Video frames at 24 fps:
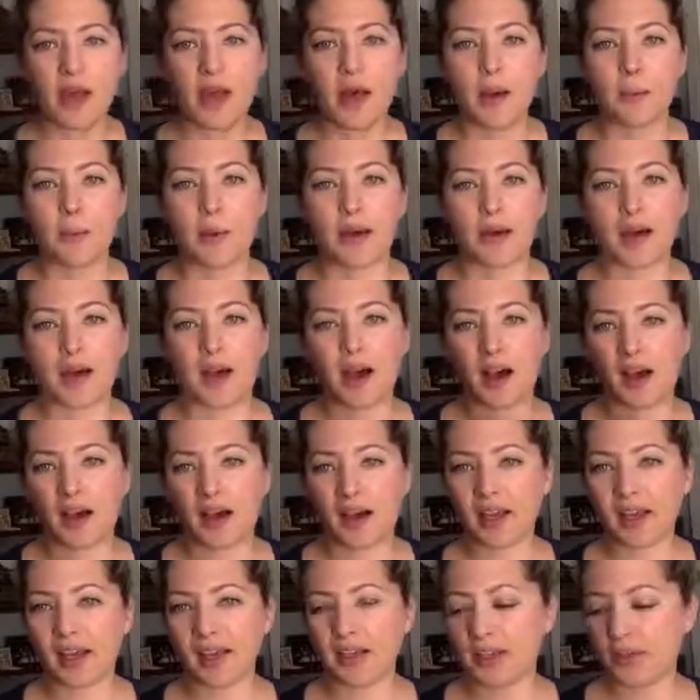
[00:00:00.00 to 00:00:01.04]
But
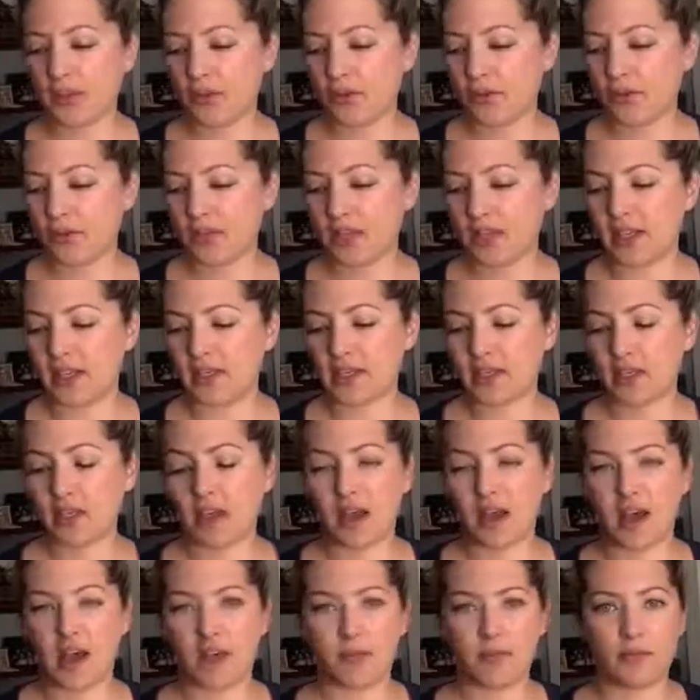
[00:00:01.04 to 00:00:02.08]
I use it
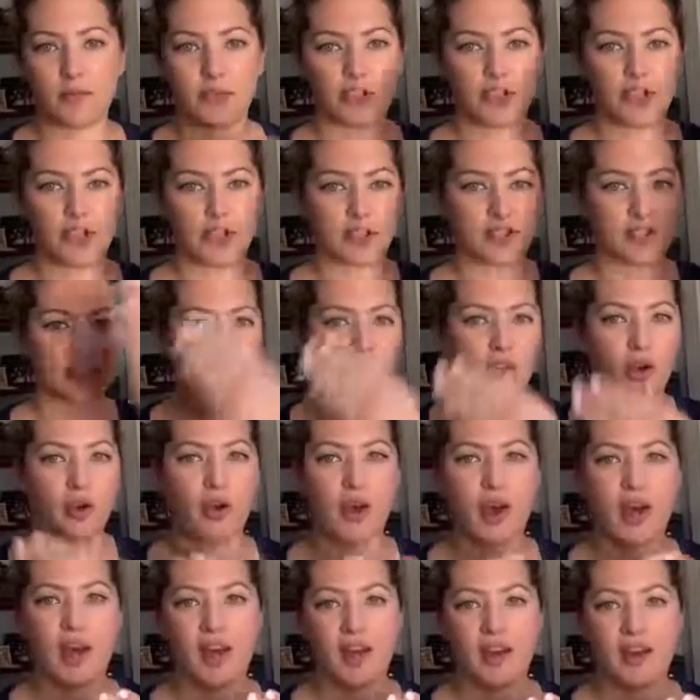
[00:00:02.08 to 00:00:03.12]
just to go
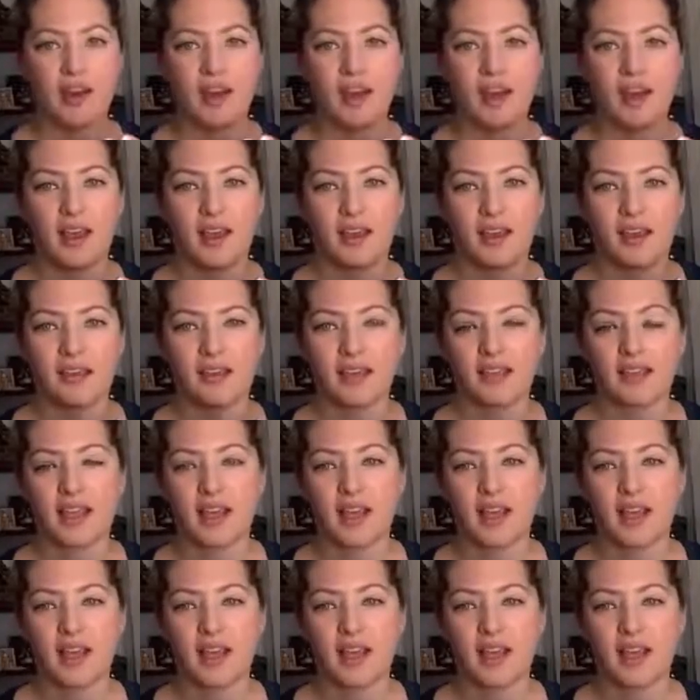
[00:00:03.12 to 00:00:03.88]
ahead and